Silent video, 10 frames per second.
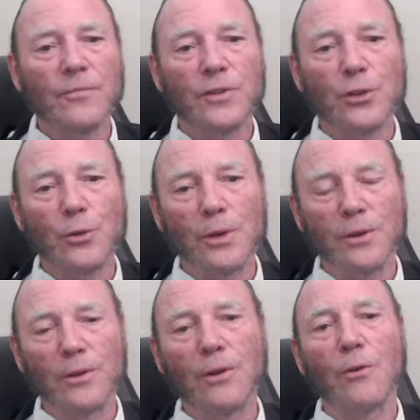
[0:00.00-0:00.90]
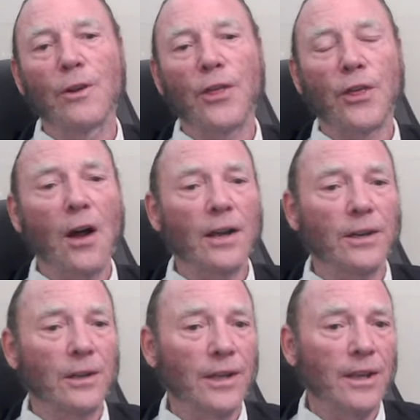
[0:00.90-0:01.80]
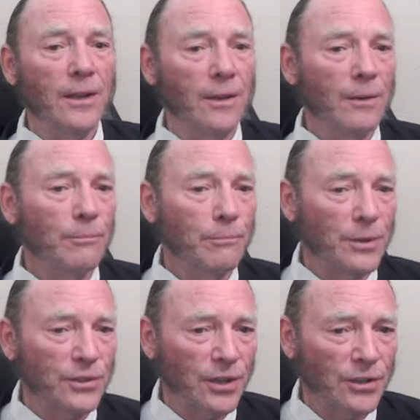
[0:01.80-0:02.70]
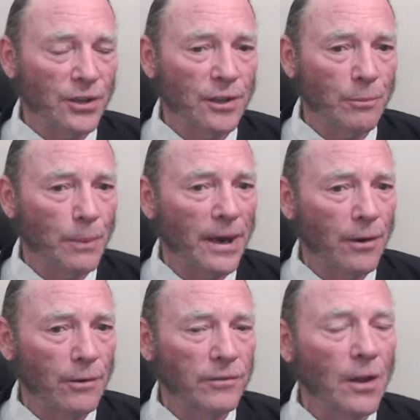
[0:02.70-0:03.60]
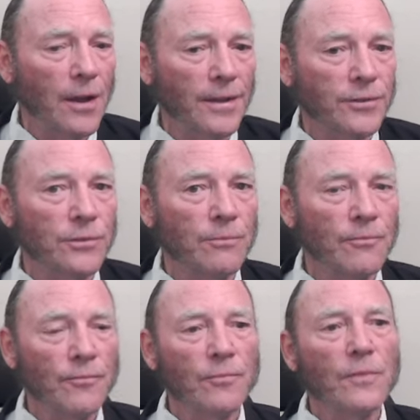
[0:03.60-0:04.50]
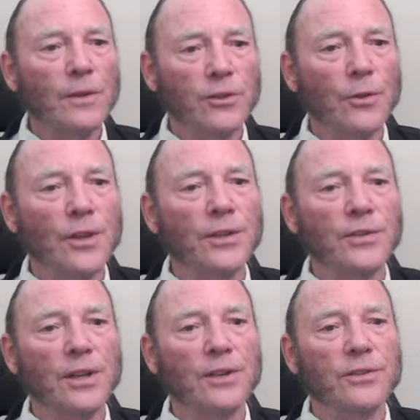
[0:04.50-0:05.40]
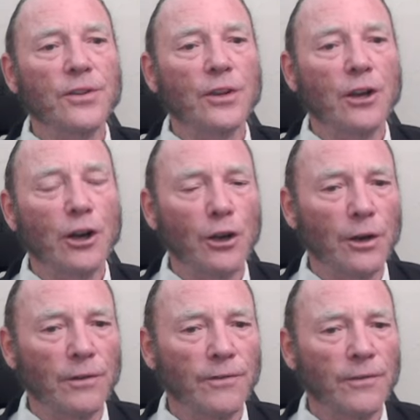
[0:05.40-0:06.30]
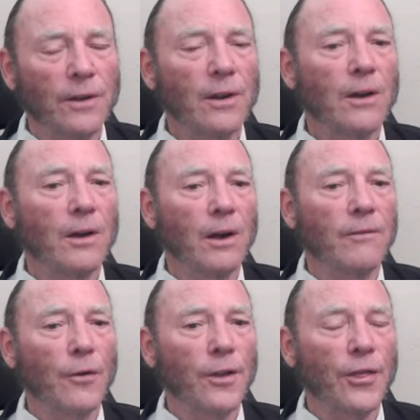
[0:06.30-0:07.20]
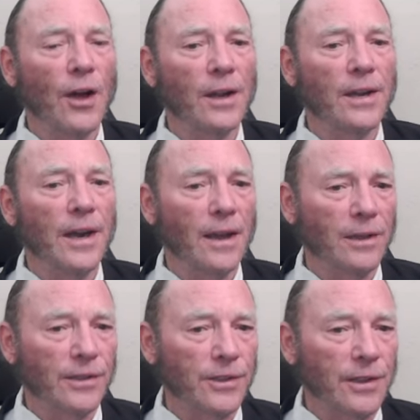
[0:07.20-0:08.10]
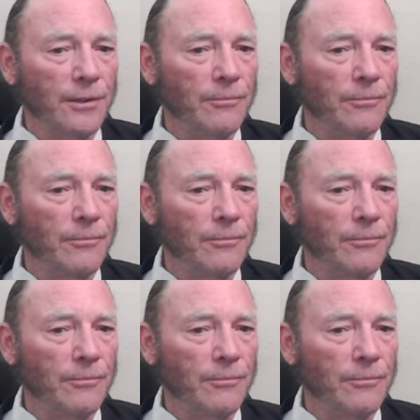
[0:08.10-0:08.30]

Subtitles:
to an orthogonally positioned pair of lines. So this is the curve of orthogonality.